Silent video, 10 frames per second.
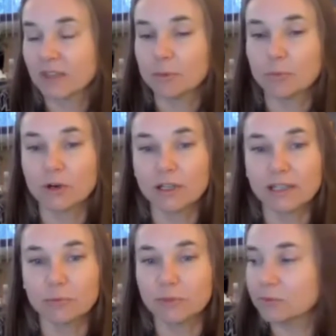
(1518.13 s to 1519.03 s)
more
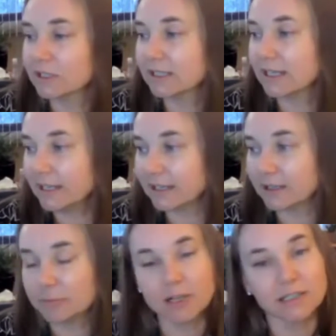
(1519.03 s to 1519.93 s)
than we would
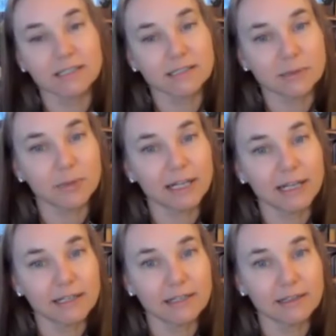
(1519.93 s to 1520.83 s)
like,
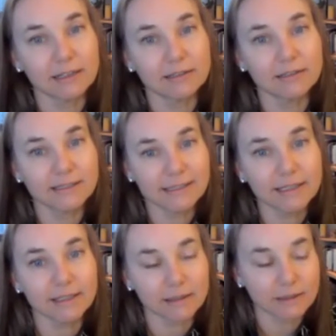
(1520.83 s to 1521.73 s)
participate in
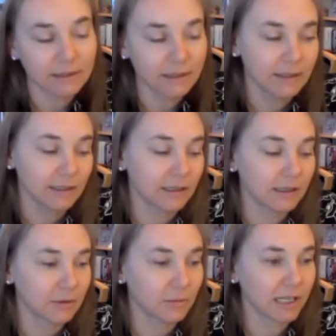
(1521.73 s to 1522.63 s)
sin.
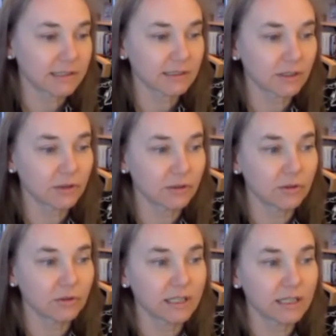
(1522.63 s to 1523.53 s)
And
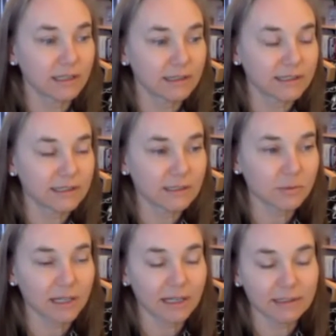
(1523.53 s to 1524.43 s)
so this is
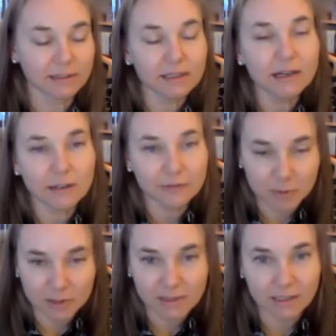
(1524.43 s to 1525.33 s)
what I love
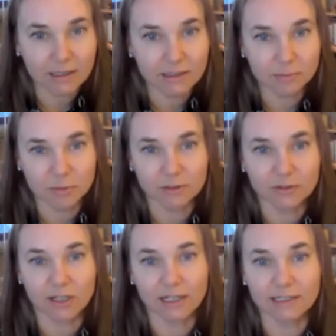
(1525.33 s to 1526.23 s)
about the gospel of
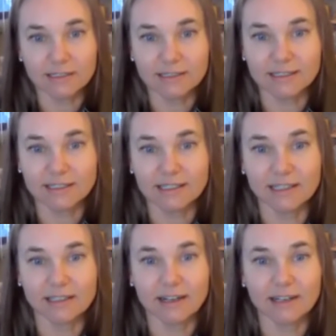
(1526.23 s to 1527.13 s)
Christ, is
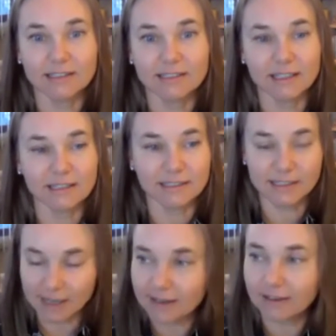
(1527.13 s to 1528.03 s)
that God says,
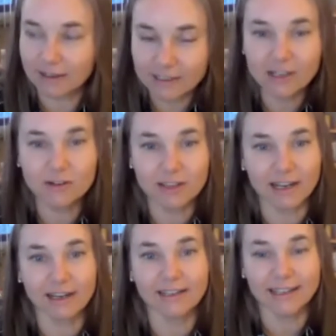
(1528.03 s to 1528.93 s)
yeah, I know
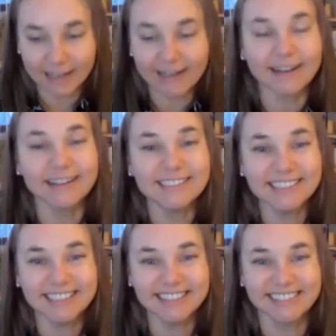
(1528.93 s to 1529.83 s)
that.
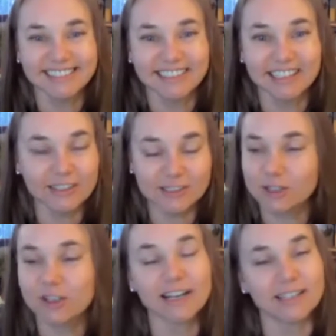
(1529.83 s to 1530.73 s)
And here's
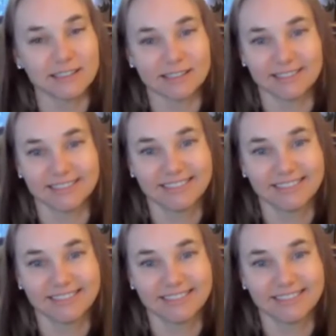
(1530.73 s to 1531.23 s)
grace,